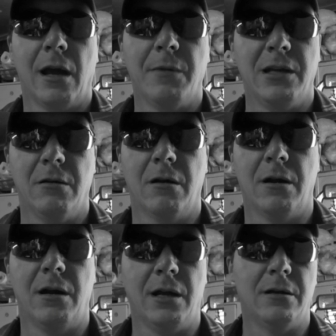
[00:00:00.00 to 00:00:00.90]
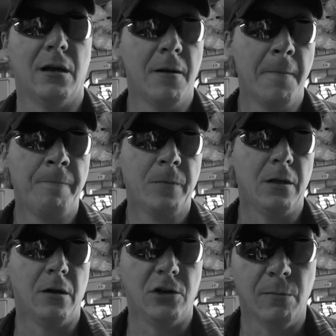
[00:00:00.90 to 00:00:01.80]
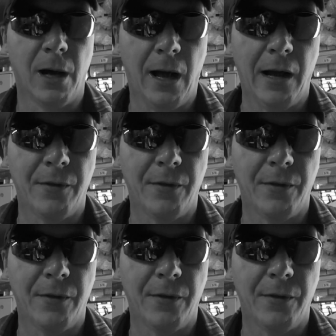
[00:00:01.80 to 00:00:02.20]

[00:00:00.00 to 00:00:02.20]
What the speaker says: I mean, you're going to need to, you're behind